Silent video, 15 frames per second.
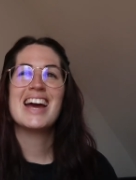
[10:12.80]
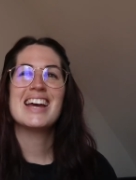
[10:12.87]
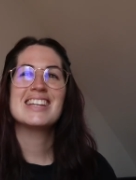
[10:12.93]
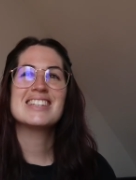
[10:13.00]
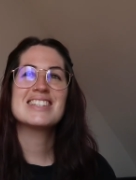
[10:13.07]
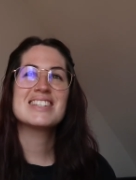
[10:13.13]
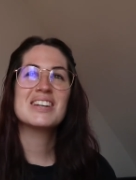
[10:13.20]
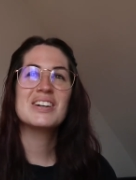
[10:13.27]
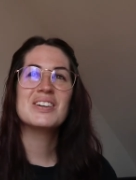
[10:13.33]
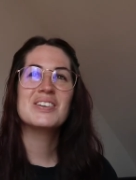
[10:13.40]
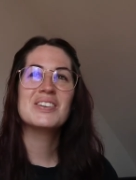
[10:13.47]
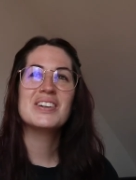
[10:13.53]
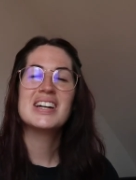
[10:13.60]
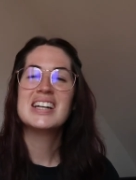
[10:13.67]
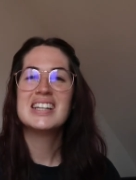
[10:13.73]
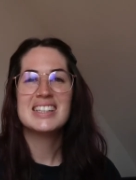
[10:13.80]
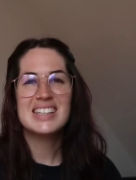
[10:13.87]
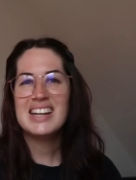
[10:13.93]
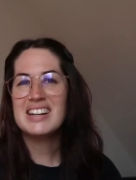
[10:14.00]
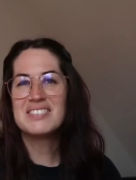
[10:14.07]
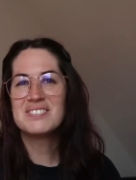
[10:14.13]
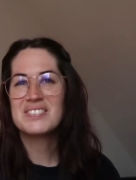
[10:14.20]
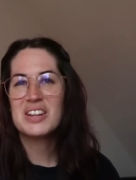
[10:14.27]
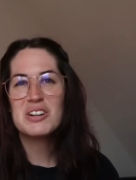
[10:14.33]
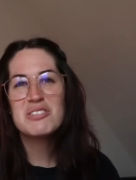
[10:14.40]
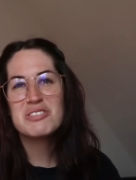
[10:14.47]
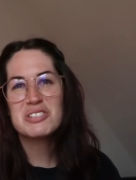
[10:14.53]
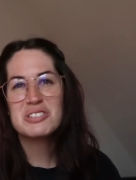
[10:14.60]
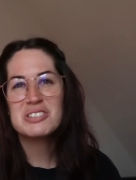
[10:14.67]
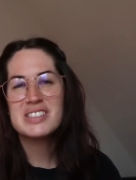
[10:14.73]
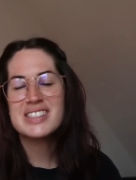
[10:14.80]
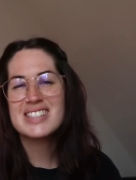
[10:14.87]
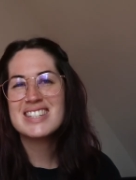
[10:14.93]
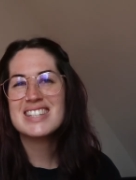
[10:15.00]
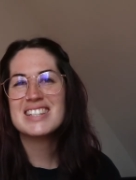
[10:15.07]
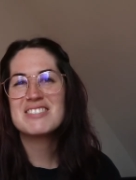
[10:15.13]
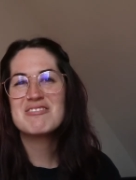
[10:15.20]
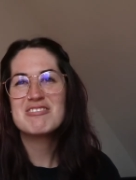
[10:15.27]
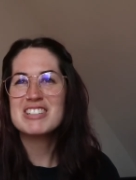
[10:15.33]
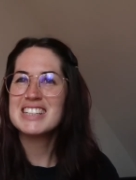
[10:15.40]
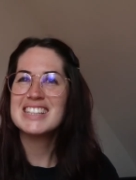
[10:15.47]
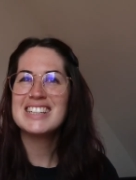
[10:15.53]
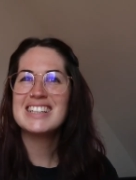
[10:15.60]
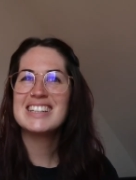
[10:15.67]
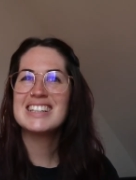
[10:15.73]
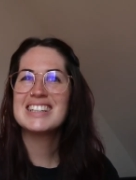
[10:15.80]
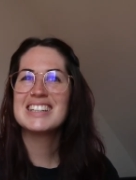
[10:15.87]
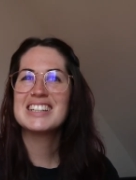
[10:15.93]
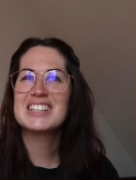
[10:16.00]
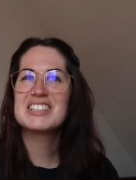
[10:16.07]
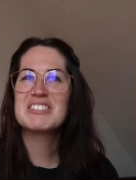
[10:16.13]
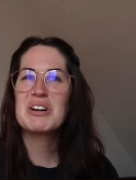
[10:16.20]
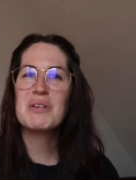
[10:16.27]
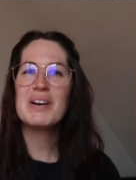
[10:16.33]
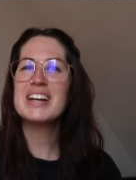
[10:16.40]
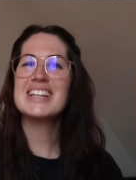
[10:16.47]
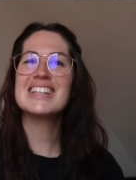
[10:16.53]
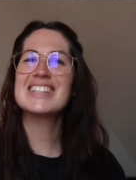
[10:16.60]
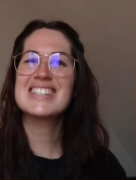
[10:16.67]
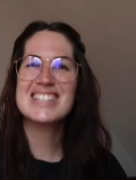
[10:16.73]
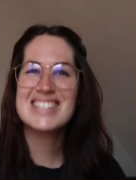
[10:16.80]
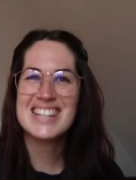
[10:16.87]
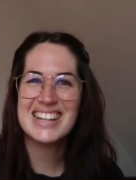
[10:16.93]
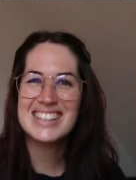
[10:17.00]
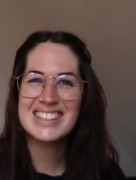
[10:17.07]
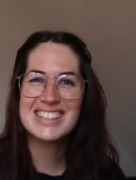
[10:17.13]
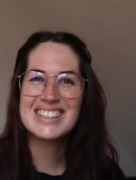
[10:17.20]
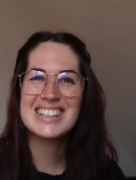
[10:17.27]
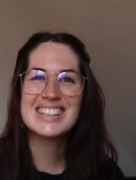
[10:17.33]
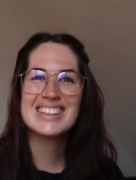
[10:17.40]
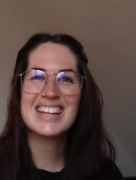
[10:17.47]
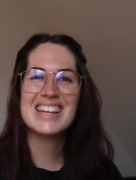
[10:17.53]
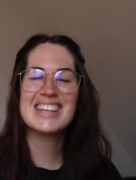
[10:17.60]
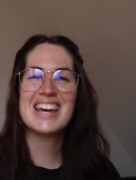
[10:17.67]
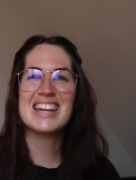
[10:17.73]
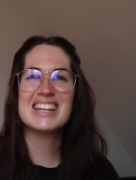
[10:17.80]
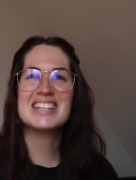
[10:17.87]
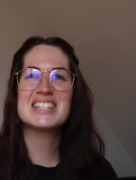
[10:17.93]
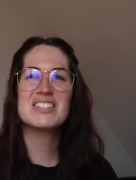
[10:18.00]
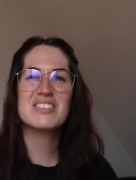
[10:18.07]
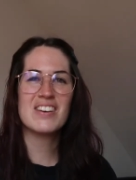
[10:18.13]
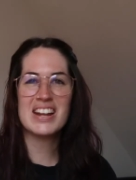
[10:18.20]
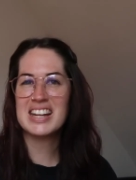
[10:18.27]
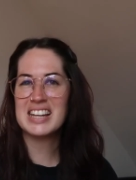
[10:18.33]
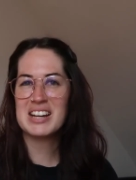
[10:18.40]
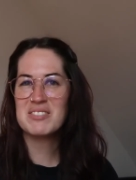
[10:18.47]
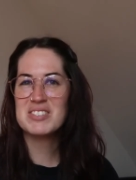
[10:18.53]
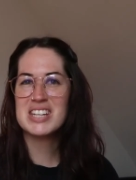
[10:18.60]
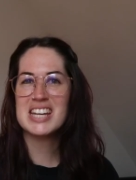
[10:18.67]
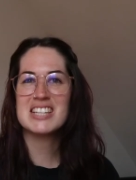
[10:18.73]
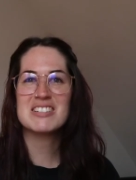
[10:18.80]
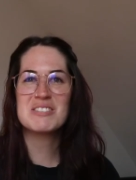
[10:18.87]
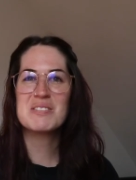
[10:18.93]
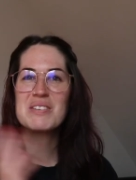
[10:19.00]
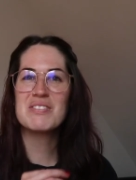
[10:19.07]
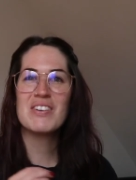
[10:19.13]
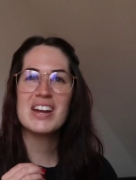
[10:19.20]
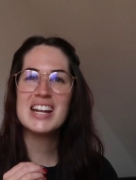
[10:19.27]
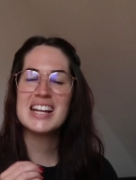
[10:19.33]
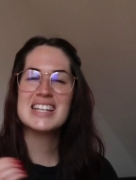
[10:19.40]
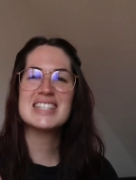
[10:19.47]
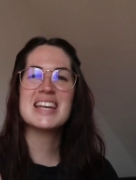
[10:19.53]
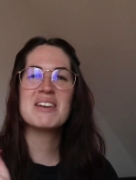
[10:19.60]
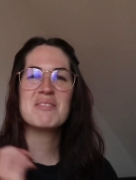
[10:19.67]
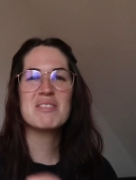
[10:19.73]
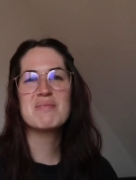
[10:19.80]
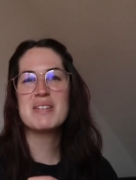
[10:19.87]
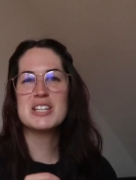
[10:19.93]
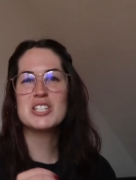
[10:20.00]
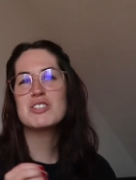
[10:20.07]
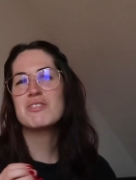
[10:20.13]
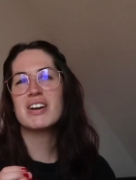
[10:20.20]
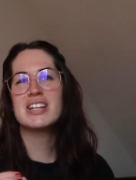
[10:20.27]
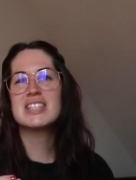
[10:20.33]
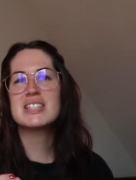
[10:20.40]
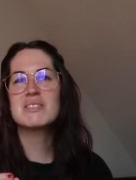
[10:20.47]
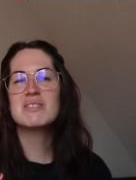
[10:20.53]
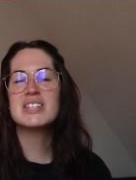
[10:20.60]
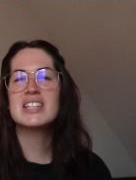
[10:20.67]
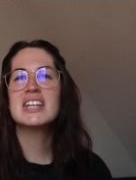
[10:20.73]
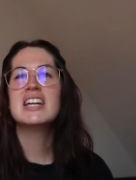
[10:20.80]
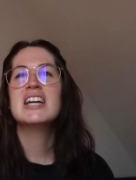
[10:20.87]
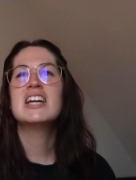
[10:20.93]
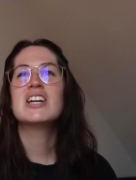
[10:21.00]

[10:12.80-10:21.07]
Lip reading: And so yeah, overall it's really quite exciting that that has finally come together, and we finalized that and we've managed to find someone,